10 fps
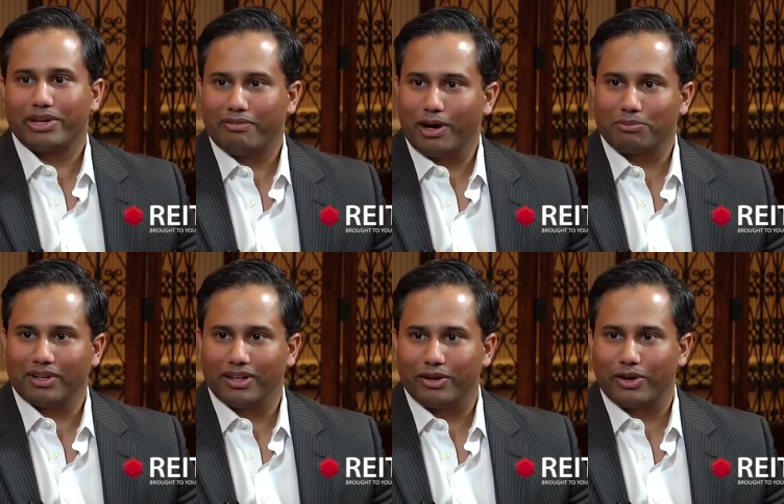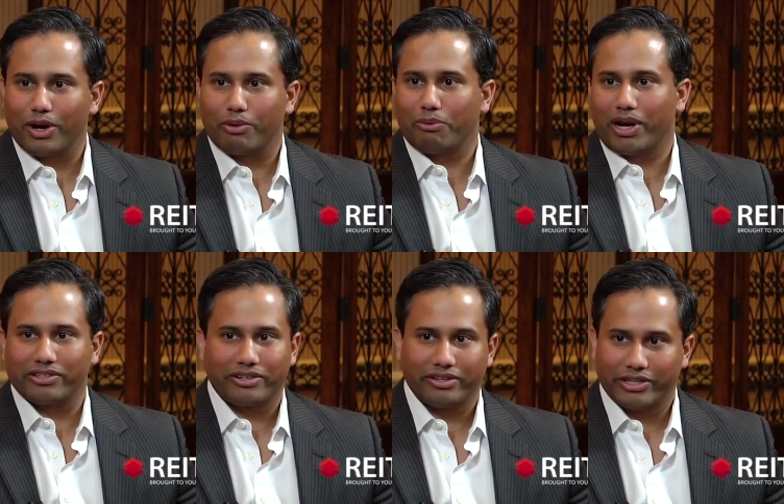we developed the logo, we
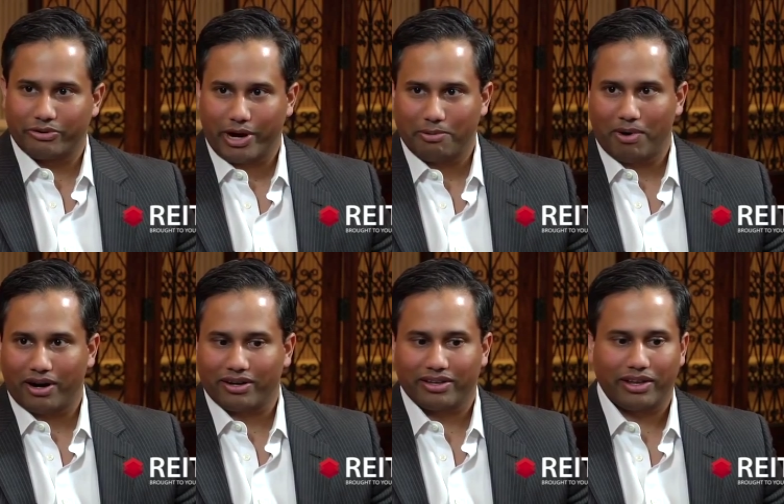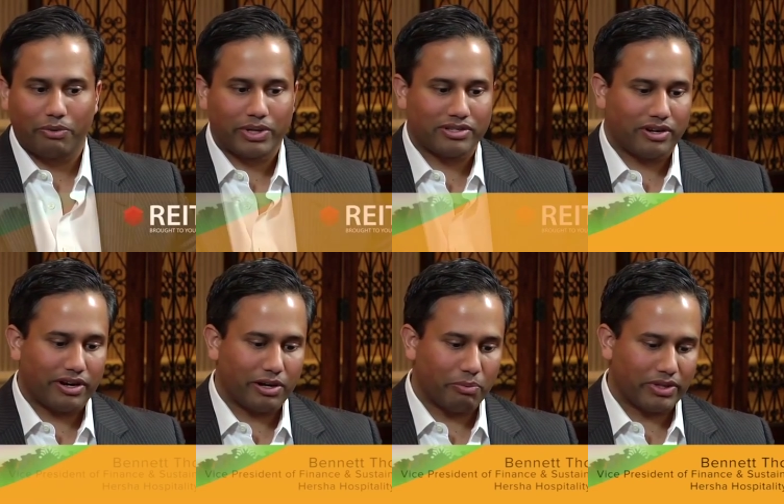registered the trademark. You know, we
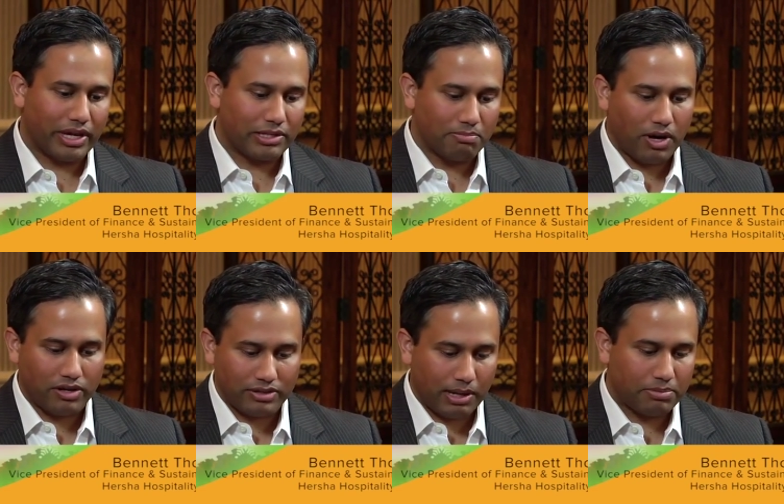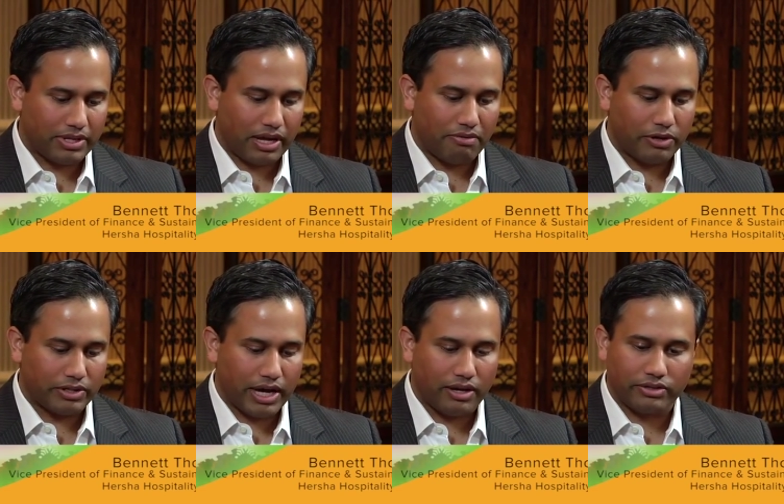started with a small subset of
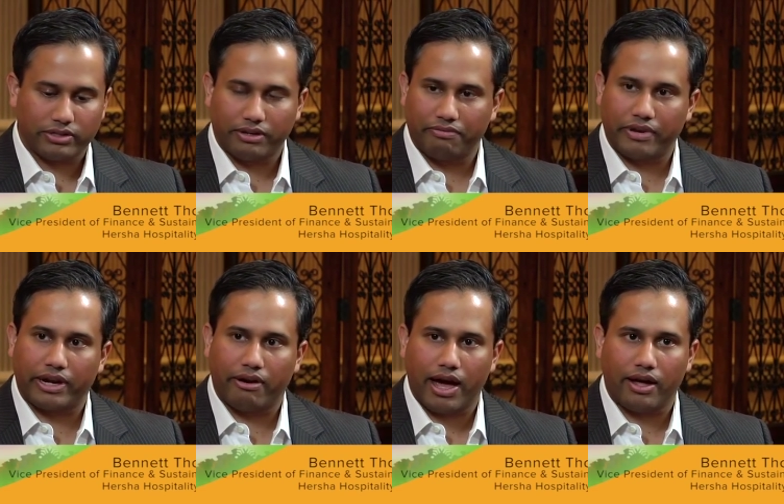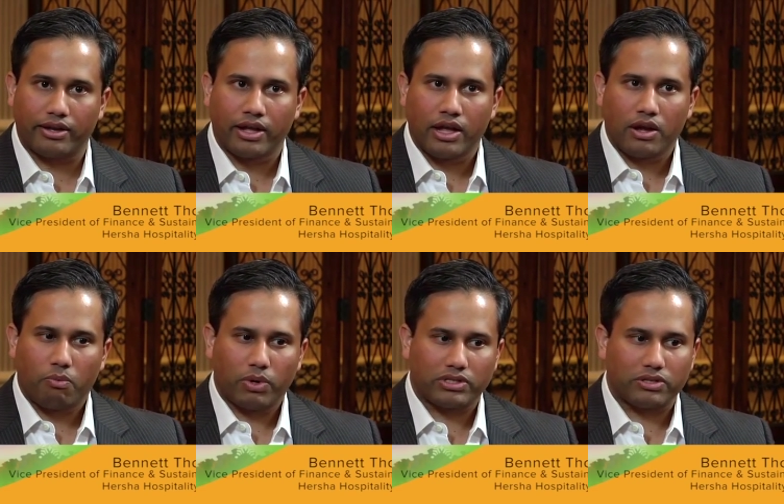hotels to figure out
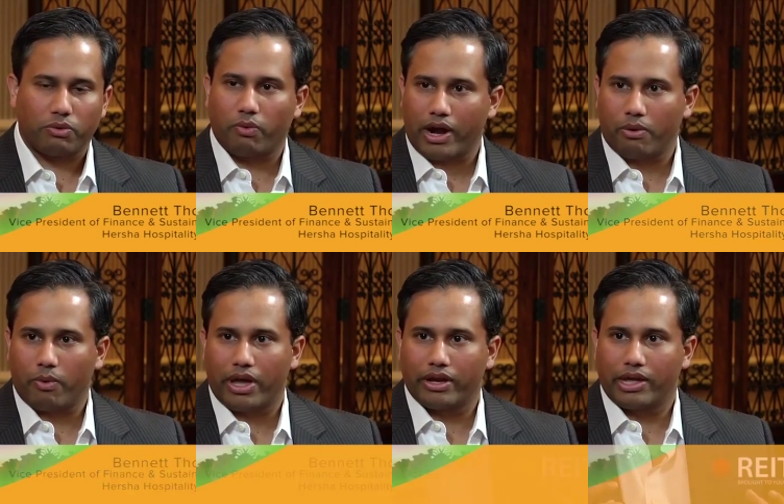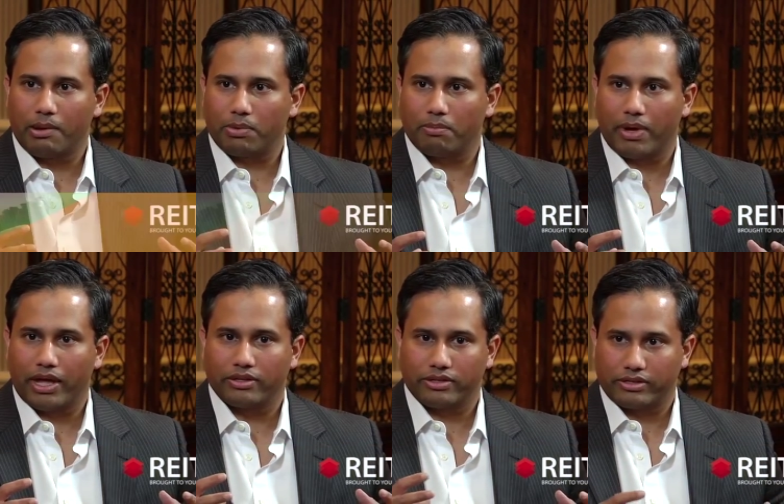what's the right way to
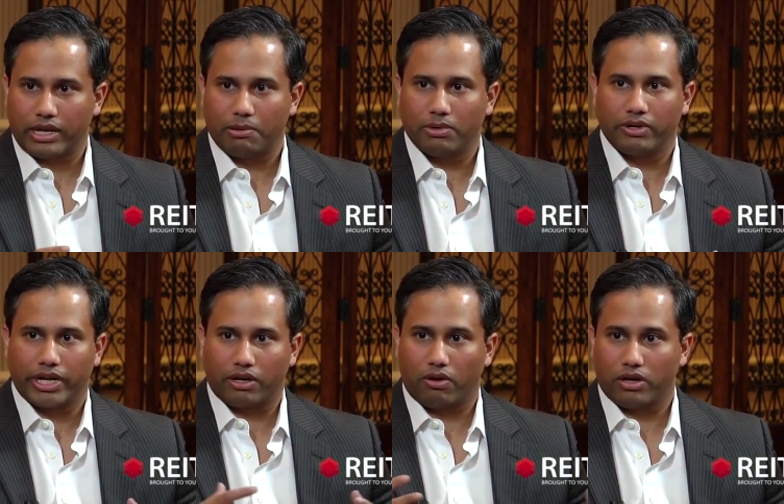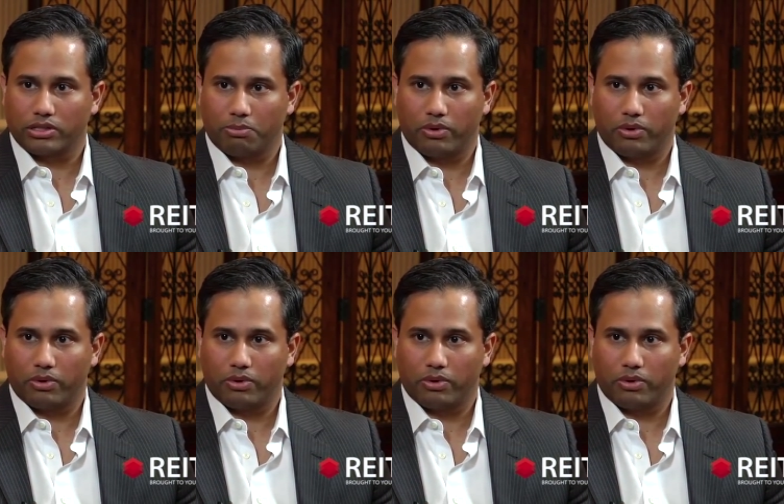implement sustainability across a